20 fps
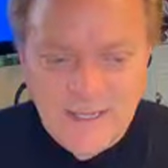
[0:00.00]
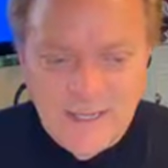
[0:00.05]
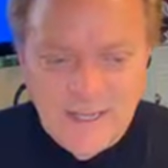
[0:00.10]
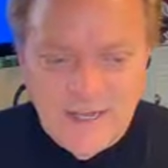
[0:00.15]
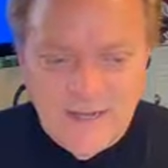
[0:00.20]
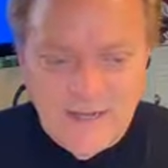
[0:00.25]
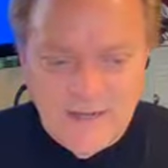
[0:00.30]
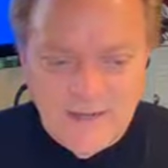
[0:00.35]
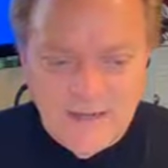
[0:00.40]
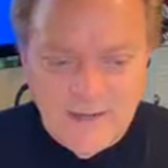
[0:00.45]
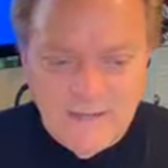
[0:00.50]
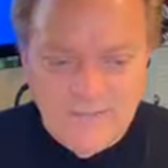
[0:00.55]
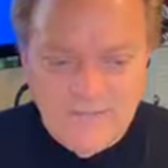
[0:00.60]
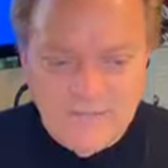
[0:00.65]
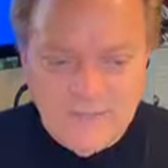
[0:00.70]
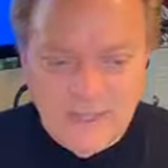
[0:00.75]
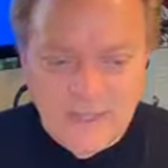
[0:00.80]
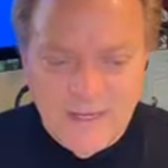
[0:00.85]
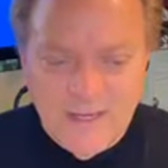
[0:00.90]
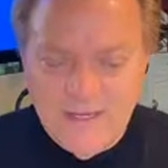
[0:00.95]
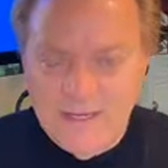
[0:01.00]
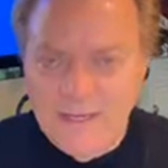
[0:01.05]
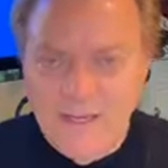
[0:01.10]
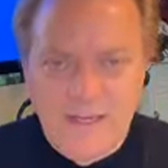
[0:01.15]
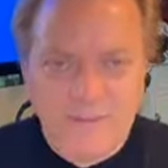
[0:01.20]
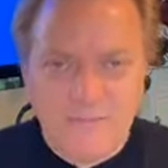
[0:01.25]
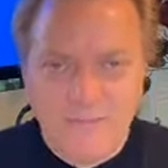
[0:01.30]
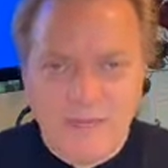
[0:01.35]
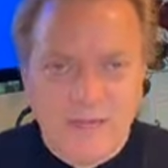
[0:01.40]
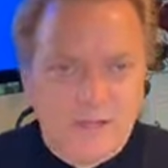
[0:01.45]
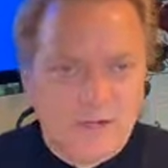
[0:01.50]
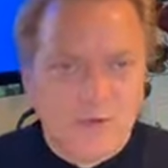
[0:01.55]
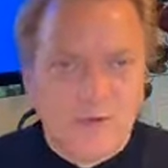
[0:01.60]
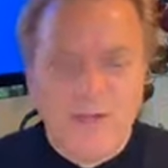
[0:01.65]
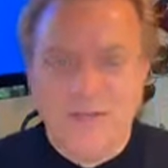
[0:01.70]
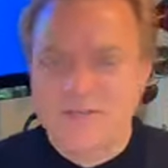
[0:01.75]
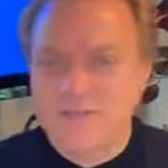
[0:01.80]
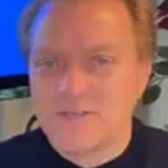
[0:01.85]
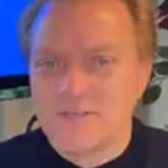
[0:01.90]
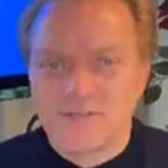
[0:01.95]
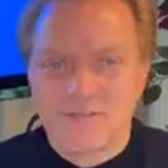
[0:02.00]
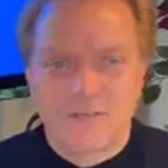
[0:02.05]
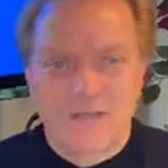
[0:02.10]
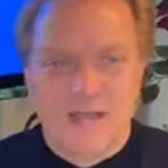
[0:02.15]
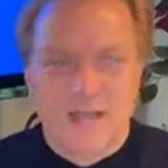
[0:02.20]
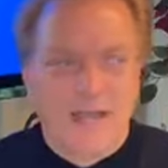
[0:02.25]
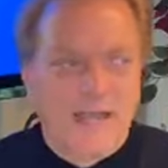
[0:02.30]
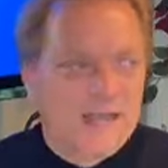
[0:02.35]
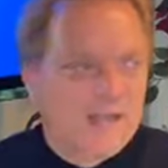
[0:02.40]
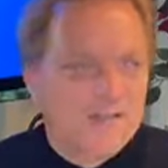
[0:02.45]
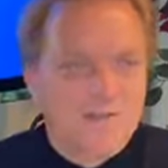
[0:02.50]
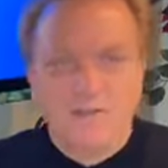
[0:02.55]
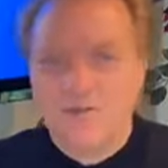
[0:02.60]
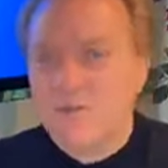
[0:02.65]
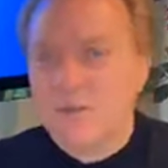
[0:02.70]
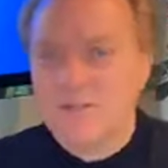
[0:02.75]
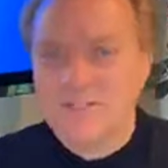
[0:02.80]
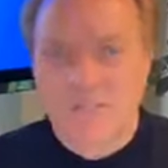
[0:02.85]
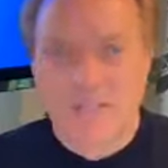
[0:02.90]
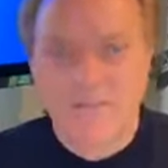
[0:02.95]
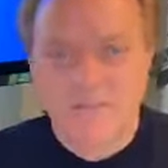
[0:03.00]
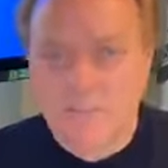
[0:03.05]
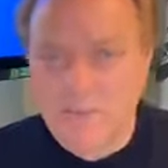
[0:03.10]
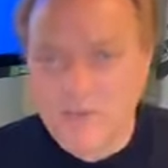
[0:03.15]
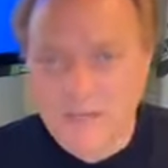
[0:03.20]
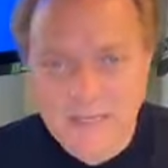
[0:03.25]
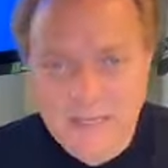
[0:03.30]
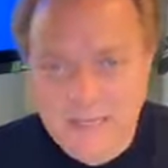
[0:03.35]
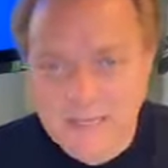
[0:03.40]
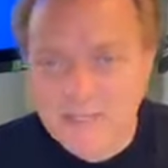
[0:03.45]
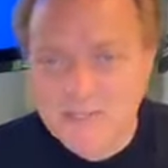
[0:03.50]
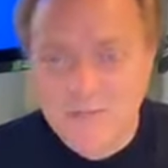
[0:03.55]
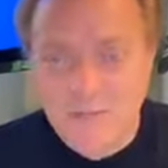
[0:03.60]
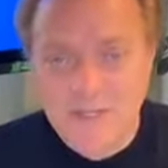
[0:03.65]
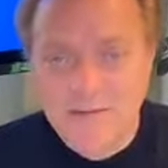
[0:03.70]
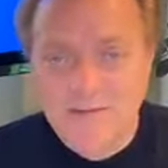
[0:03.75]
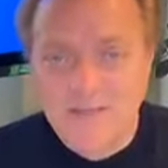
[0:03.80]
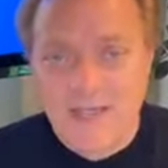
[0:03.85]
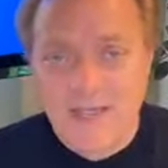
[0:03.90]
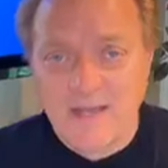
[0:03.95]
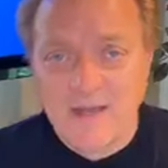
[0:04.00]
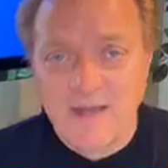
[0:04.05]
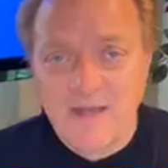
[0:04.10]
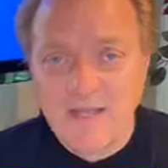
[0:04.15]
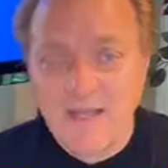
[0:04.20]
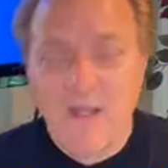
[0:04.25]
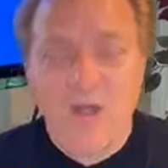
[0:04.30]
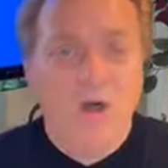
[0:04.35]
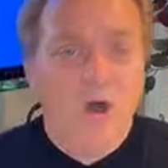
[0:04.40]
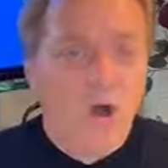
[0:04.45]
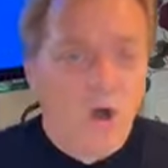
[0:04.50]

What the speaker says: And it creates this I get to do as I please mentality.